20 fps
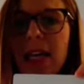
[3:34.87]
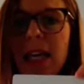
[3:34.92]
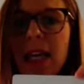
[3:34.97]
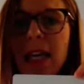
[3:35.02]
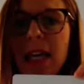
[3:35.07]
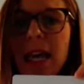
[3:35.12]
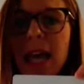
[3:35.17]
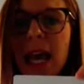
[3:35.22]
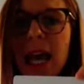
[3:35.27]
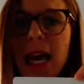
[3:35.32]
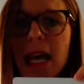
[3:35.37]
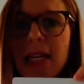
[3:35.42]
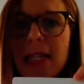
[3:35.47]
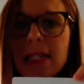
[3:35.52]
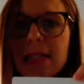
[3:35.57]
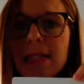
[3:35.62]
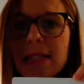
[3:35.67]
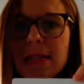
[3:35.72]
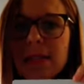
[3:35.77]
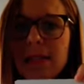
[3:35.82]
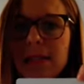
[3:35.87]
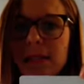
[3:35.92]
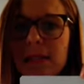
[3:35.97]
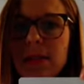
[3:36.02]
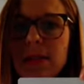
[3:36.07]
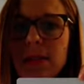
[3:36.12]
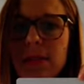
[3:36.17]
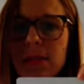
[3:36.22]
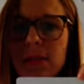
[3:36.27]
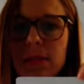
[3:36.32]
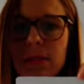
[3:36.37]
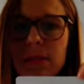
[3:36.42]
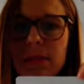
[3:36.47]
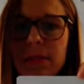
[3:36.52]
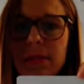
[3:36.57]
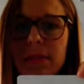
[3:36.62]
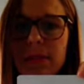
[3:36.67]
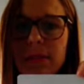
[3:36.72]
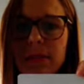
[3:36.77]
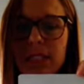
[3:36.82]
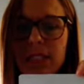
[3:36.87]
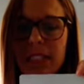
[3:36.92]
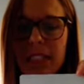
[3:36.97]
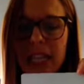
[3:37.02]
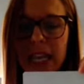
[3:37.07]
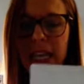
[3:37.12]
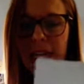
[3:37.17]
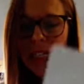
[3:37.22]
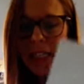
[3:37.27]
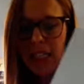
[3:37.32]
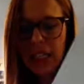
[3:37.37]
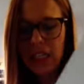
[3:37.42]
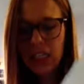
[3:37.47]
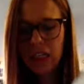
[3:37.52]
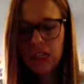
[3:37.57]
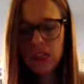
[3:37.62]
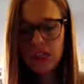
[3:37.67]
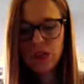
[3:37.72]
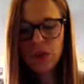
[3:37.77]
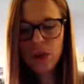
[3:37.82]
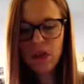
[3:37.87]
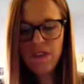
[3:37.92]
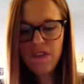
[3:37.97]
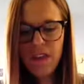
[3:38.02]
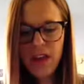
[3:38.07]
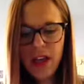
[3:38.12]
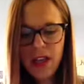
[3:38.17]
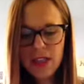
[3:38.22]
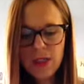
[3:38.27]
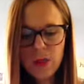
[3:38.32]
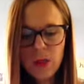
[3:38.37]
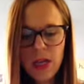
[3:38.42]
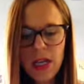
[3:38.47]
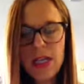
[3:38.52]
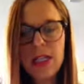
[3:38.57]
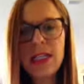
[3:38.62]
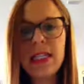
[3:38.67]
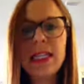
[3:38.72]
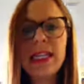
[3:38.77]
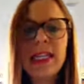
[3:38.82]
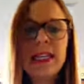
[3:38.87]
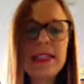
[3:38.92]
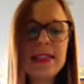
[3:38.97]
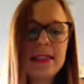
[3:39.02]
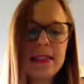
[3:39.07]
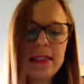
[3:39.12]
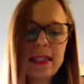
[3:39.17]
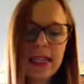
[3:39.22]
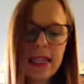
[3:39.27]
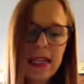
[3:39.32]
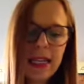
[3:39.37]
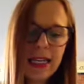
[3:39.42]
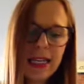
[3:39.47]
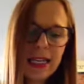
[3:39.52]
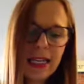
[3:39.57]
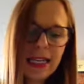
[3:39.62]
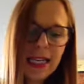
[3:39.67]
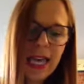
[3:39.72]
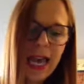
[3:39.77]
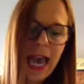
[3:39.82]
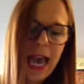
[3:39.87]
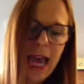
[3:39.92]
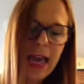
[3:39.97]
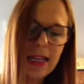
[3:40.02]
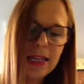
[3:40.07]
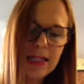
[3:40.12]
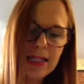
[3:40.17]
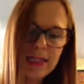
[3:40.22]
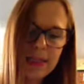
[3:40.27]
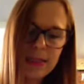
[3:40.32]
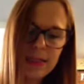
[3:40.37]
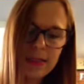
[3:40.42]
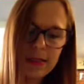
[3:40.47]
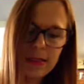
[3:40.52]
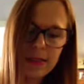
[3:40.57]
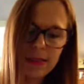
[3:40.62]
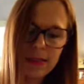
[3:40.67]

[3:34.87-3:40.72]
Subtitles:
cat. Okay, so our first word is cat.